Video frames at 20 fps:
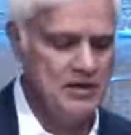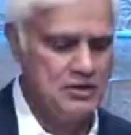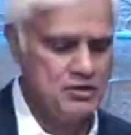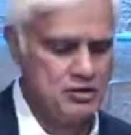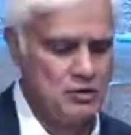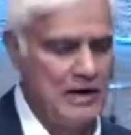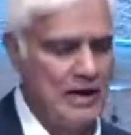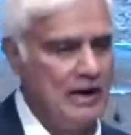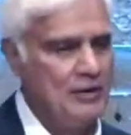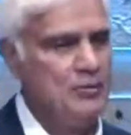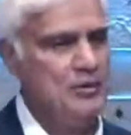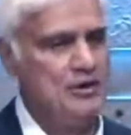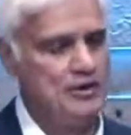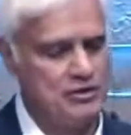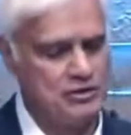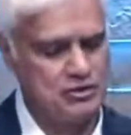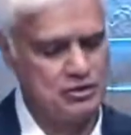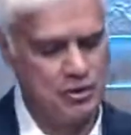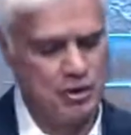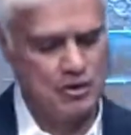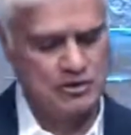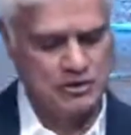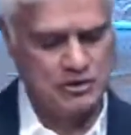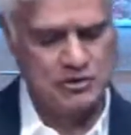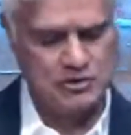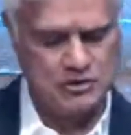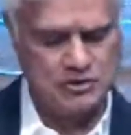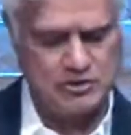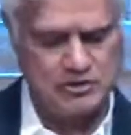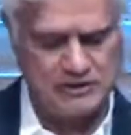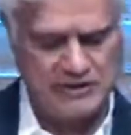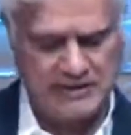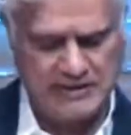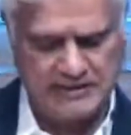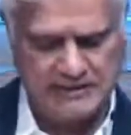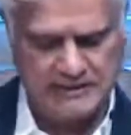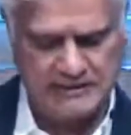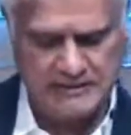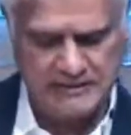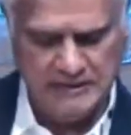So I want to talk to you
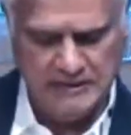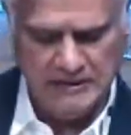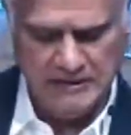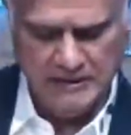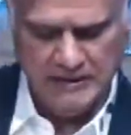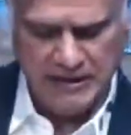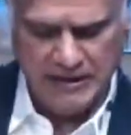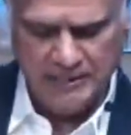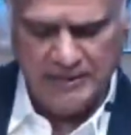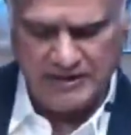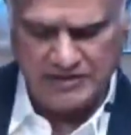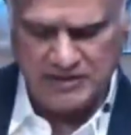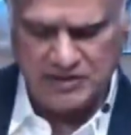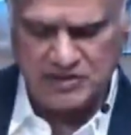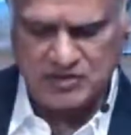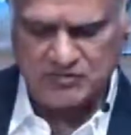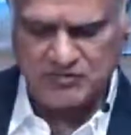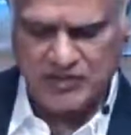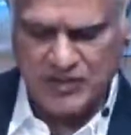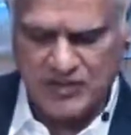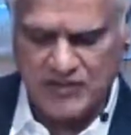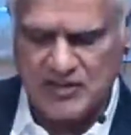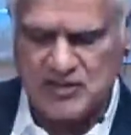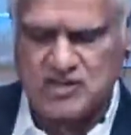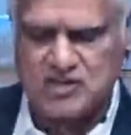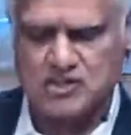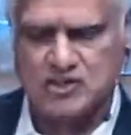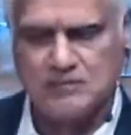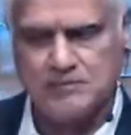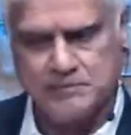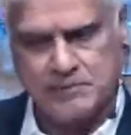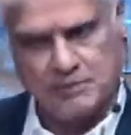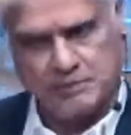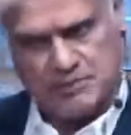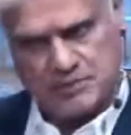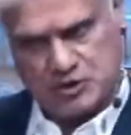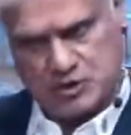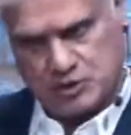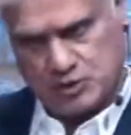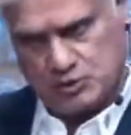tonight about this very simple
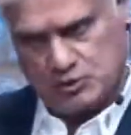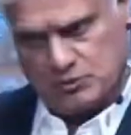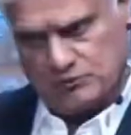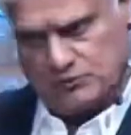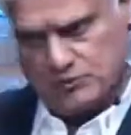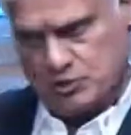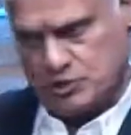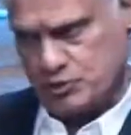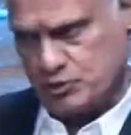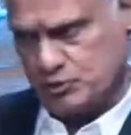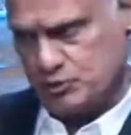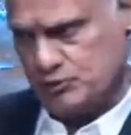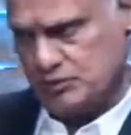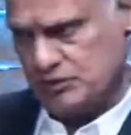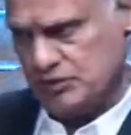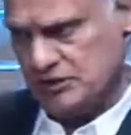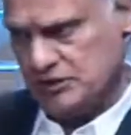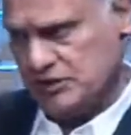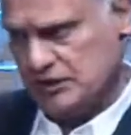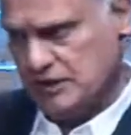pursuit of truth